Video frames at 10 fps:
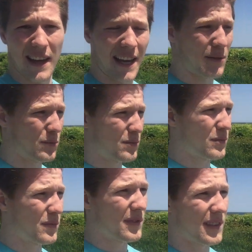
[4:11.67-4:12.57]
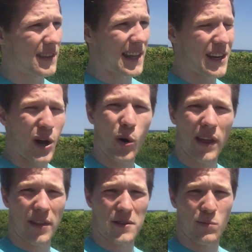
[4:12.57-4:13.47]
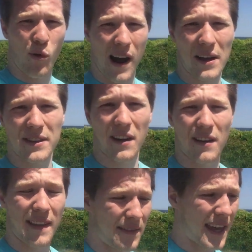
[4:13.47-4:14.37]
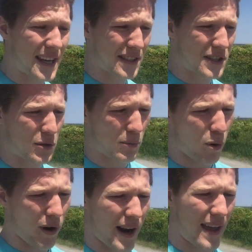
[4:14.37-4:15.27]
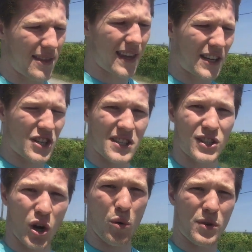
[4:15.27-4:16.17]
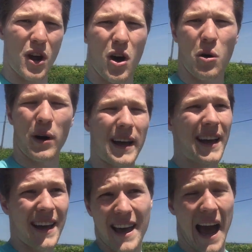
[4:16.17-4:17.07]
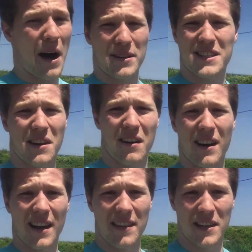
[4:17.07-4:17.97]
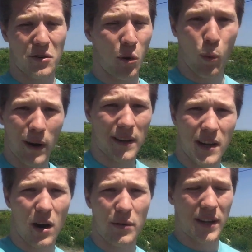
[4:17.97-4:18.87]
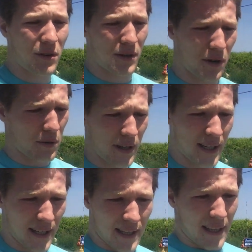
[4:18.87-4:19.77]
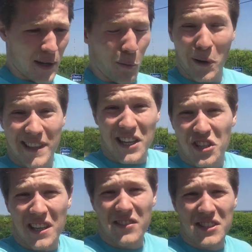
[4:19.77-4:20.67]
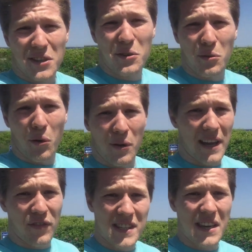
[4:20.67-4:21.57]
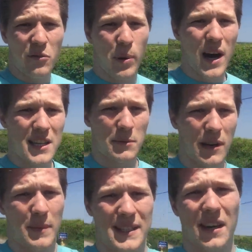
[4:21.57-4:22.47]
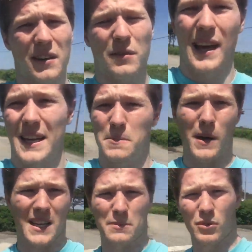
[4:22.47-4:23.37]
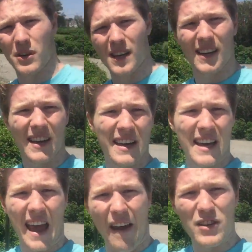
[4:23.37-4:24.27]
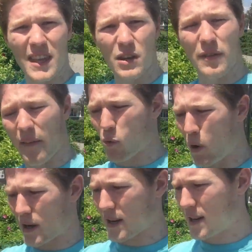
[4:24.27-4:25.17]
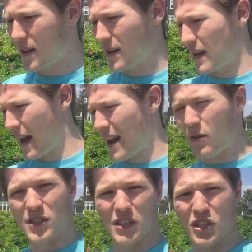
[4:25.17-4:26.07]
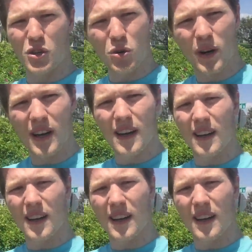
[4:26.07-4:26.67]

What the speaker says: and they know that there's more out there and that they can do more, and they just don't know how to start, and they don't know where to go, and they don't know what they should even do, or if it's even possible. And I'm going to tell you that it's possible. Everything you've ever wanted to do,